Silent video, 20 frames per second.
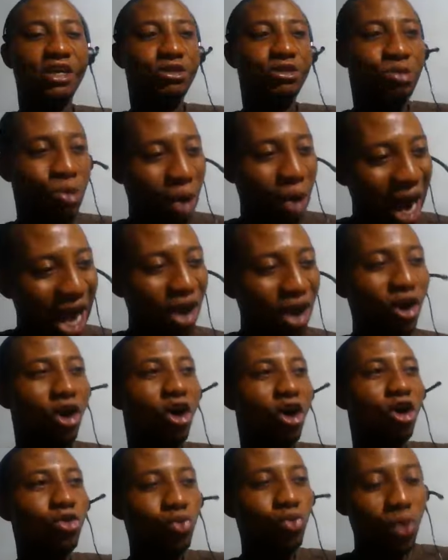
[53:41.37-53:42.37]
So I
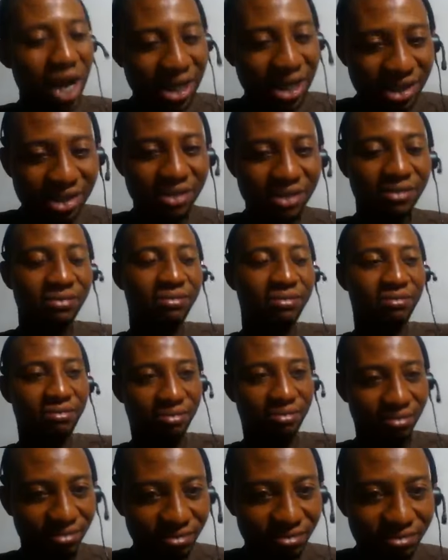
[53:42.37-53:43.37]
always
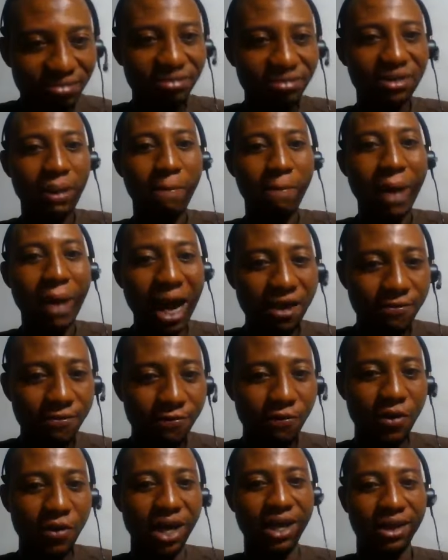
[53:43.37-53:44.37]
buy
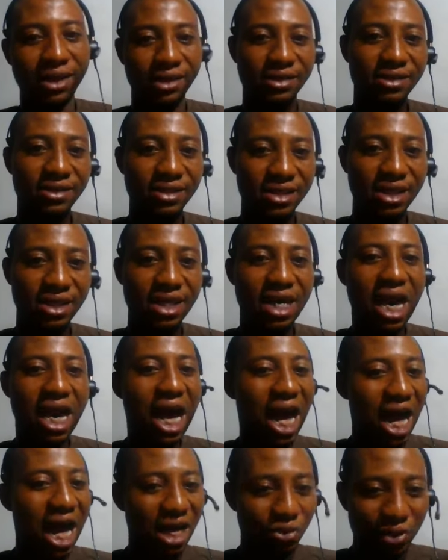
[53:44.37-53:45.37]
fuel,
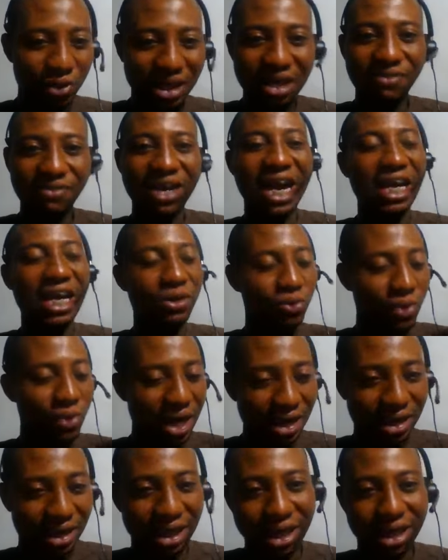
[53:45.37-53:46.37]
and whenever I
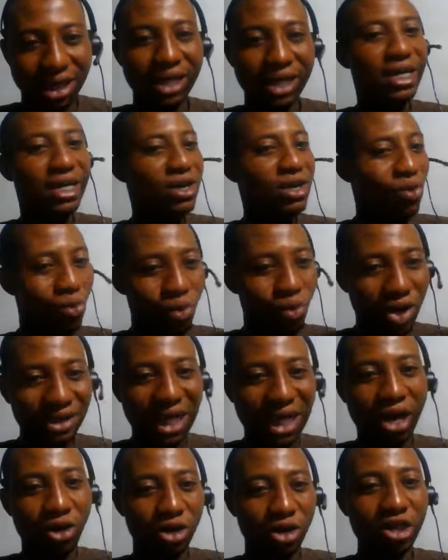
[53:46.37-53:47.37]
went there,
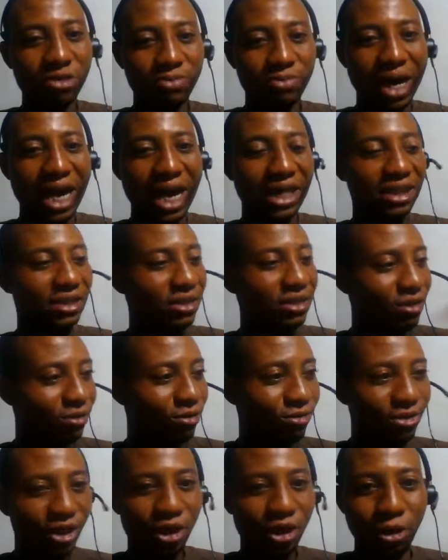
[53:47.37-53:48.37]
what I always buy is
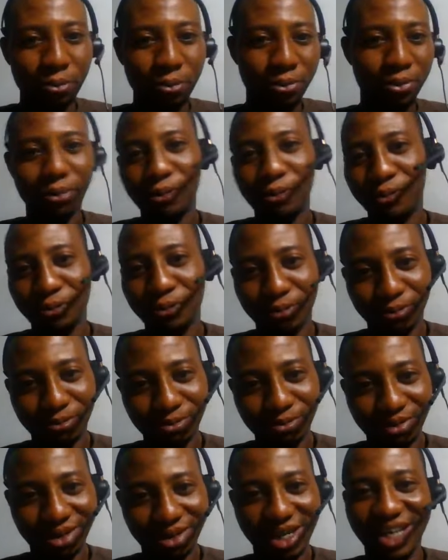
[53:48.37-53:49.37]
fill up.
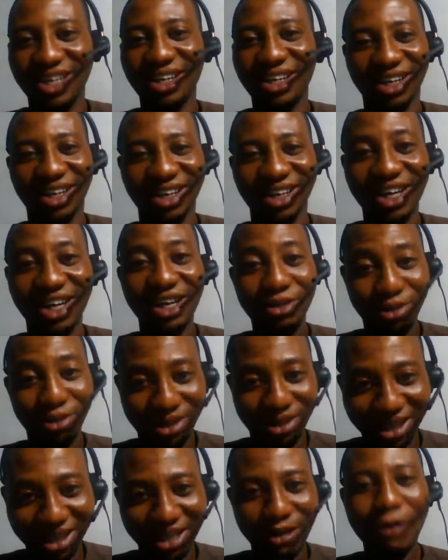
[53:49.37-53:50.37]

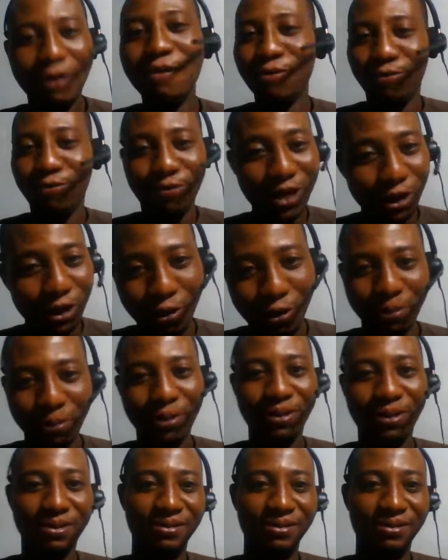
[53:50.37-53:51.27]
You see, fill up.